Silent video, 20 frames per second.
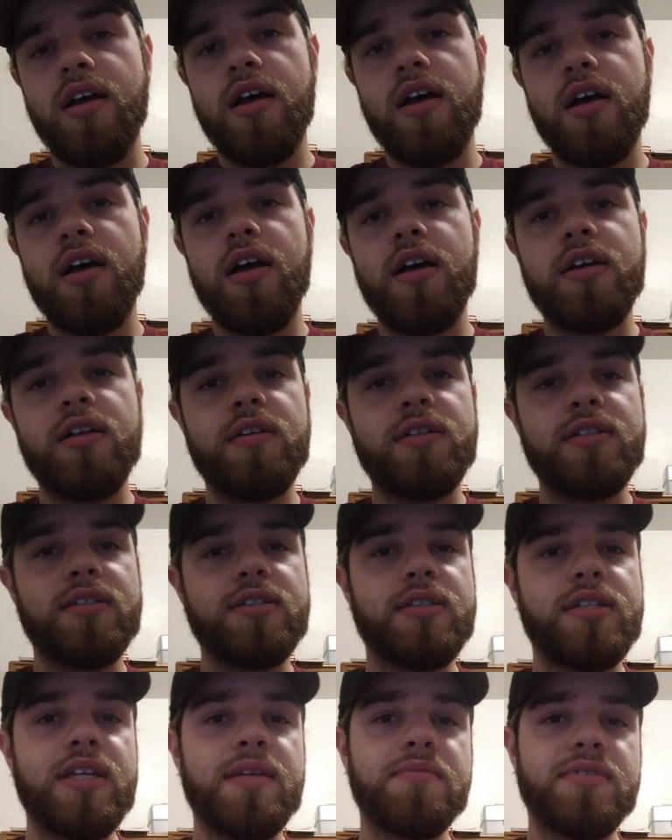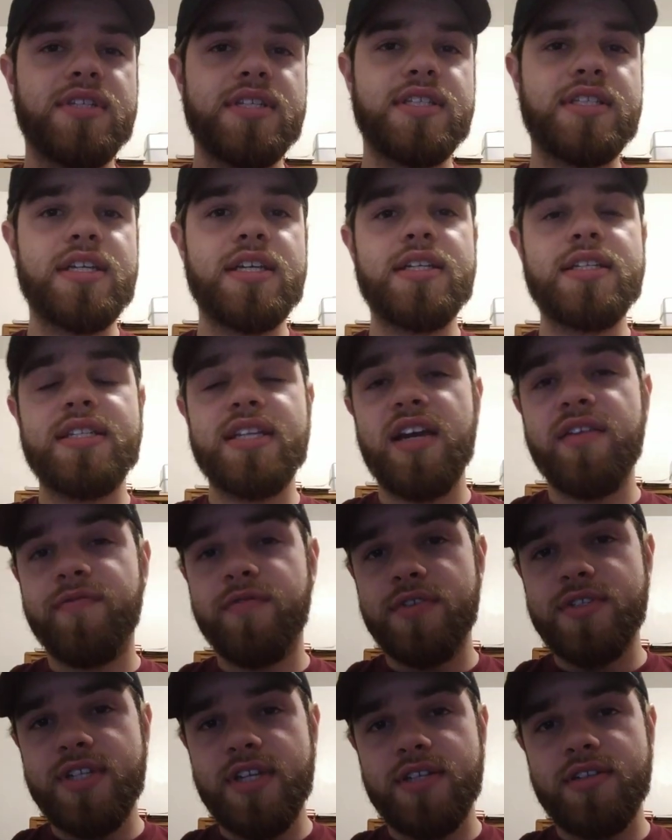Uh, teams to sit San
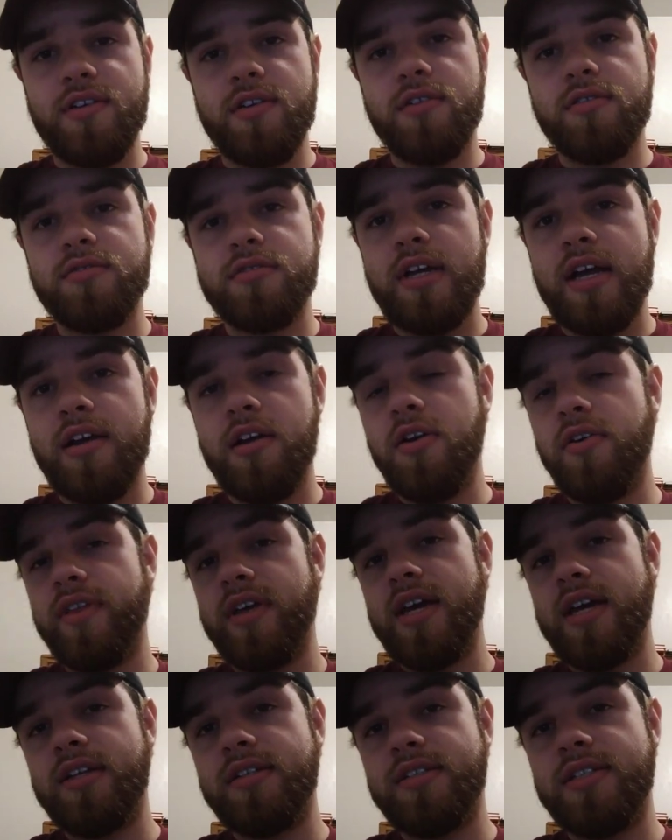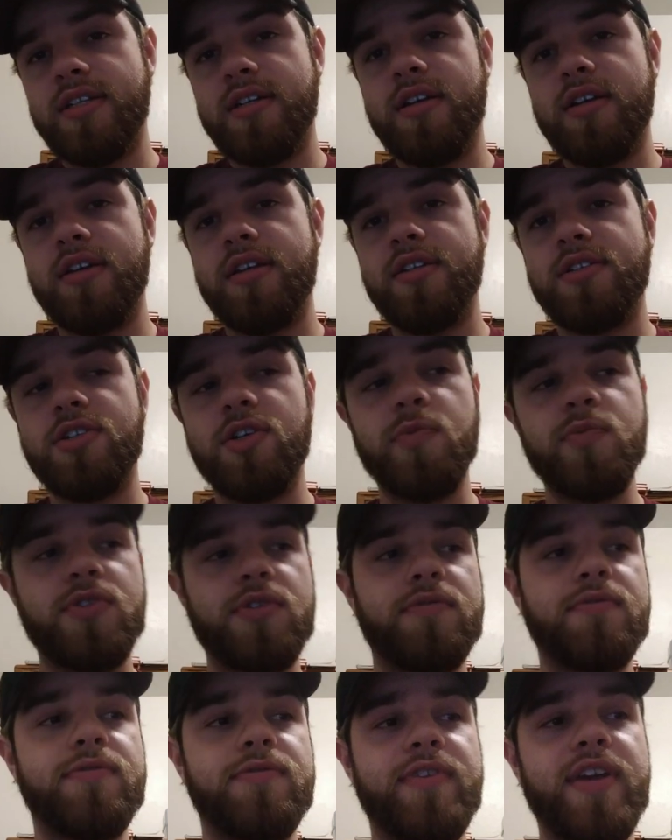Francisco. I know that uh, in terms
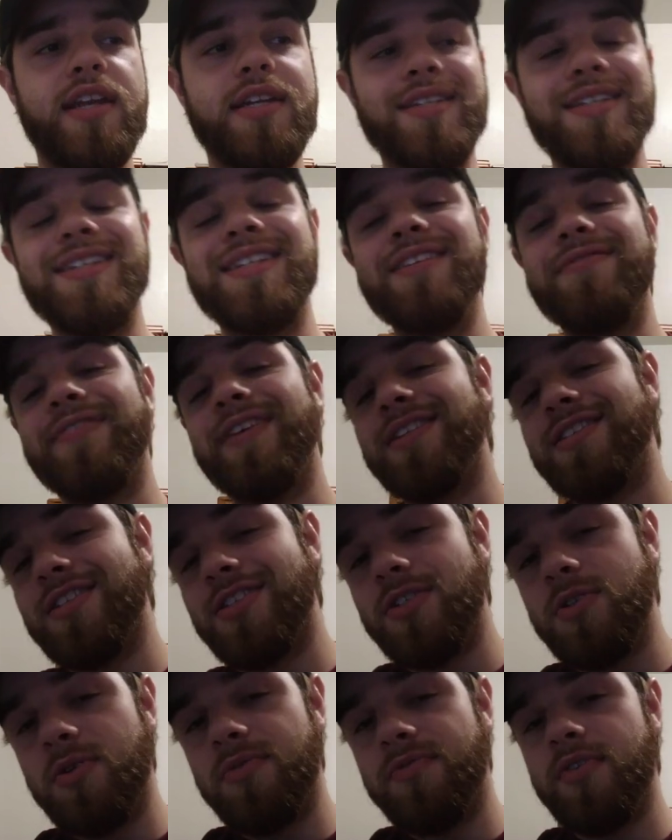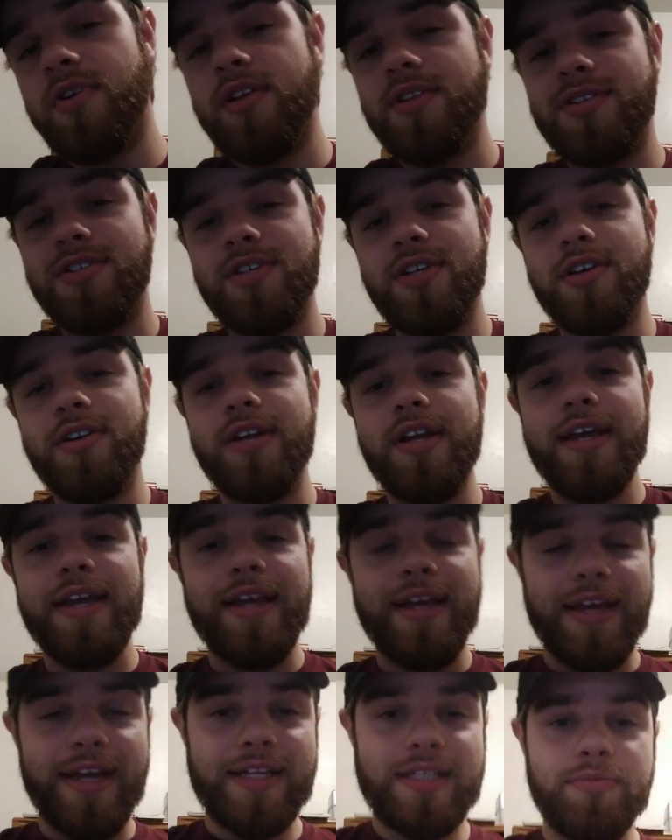of fantasy defenses so far this year,
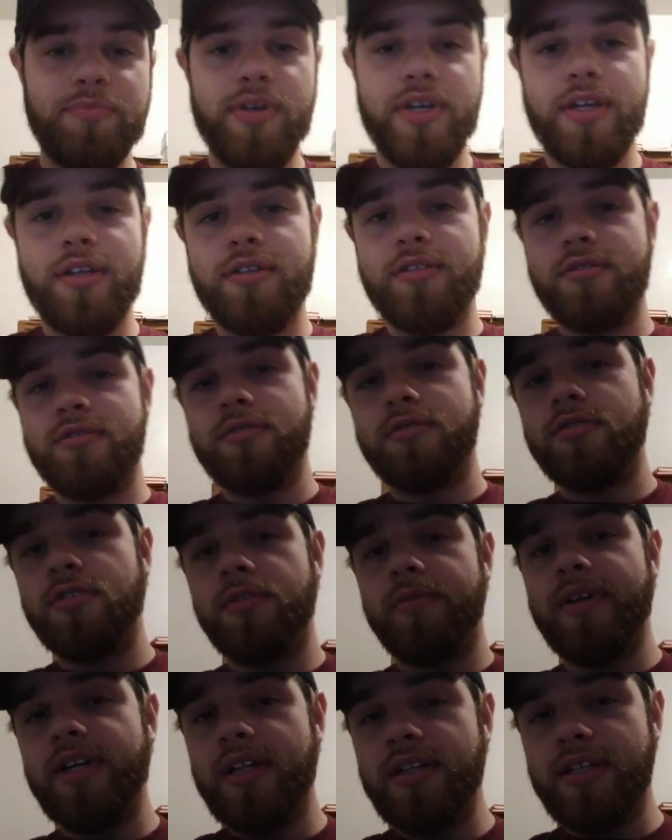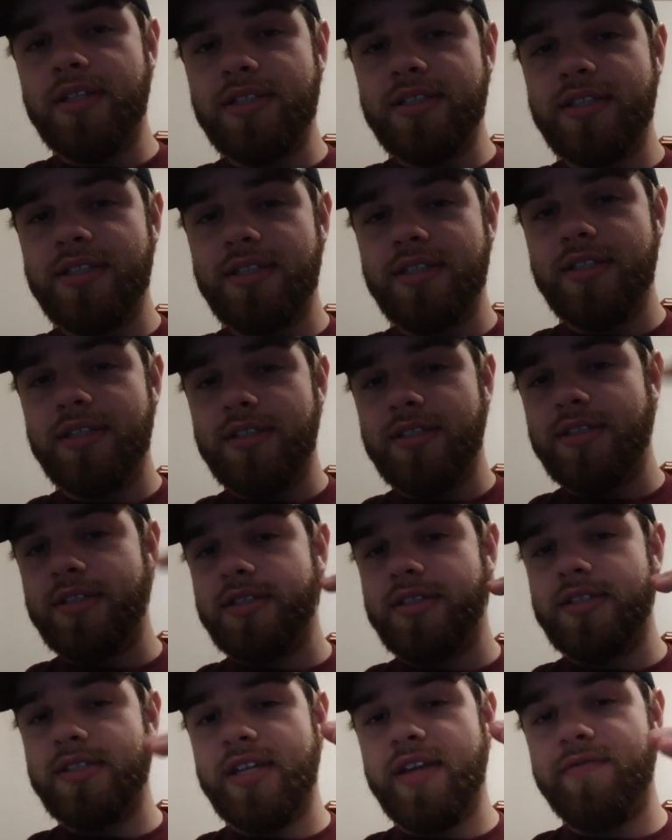it's been New England,
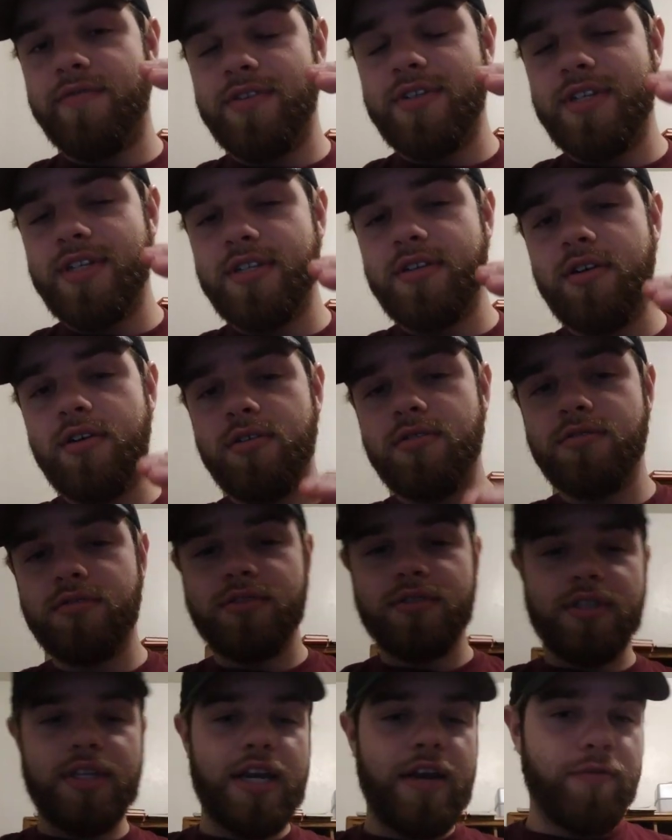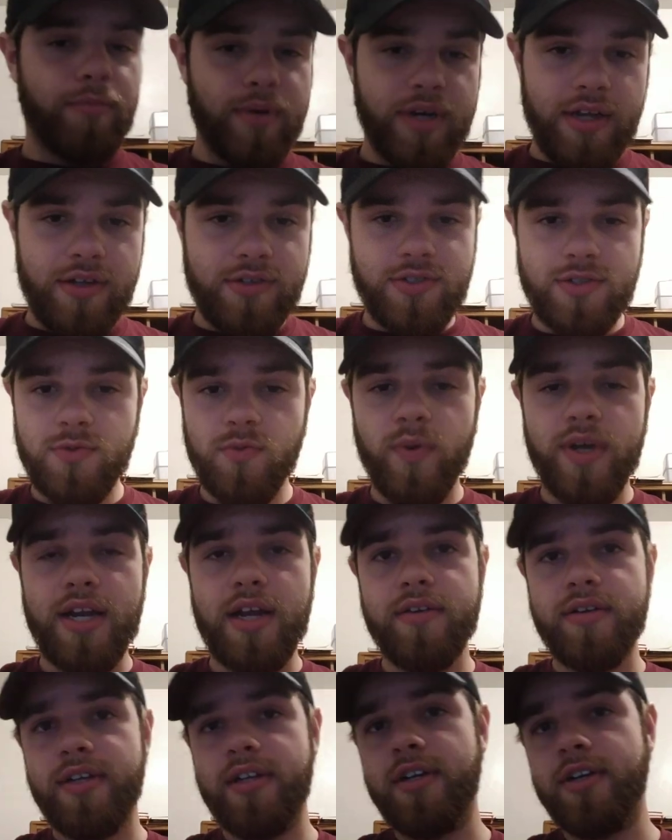San Francisco, and everybody else is way
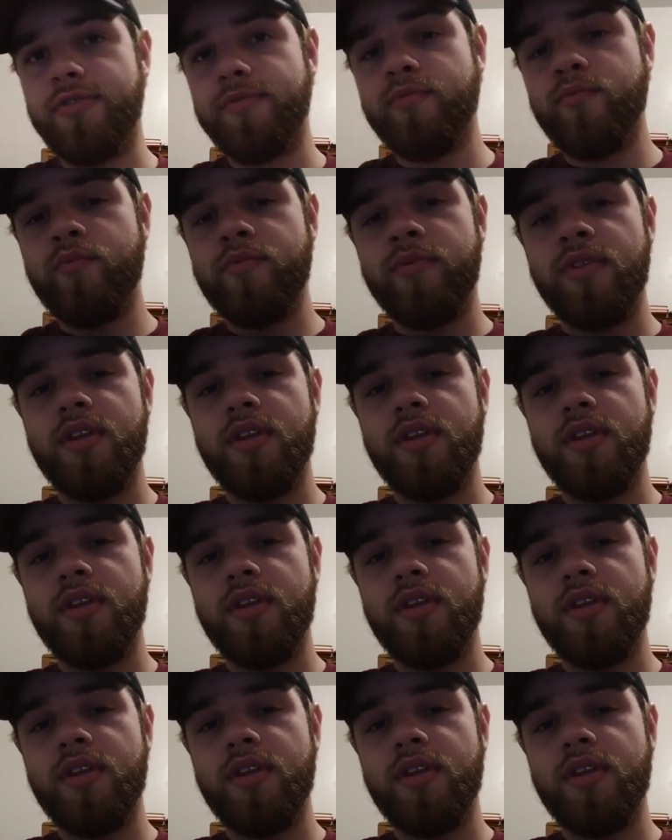down here.